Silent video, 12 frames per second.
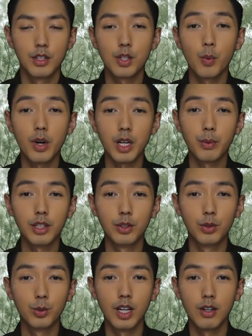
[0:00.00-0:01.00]
So what I want
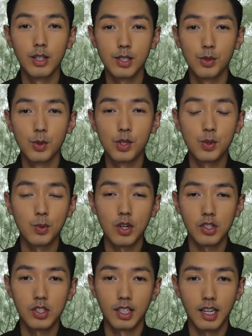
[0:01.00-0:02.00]
to do now is to
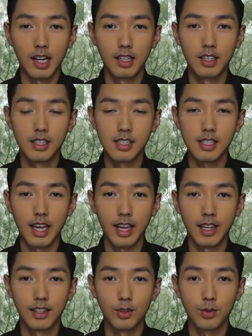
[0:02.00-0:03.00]
swatch the colors
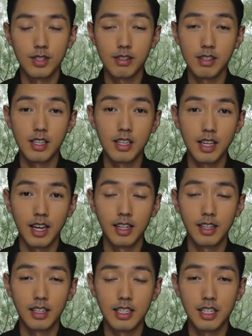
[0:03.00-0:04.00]
and to see
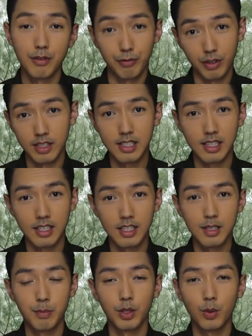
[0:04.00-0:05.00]
any
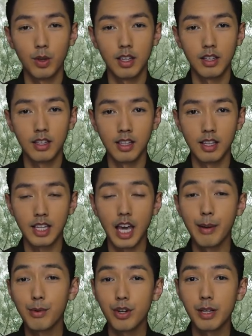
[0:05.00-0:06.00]
differences between the
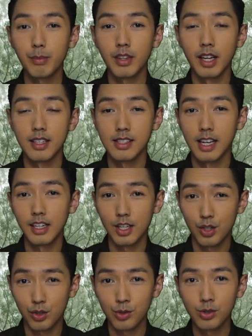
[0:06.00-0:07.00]
Camo Cream that is standard
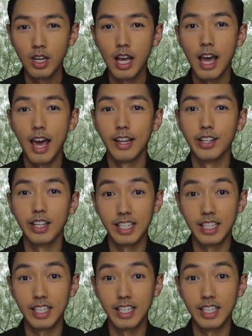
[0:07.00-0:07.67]
issue and the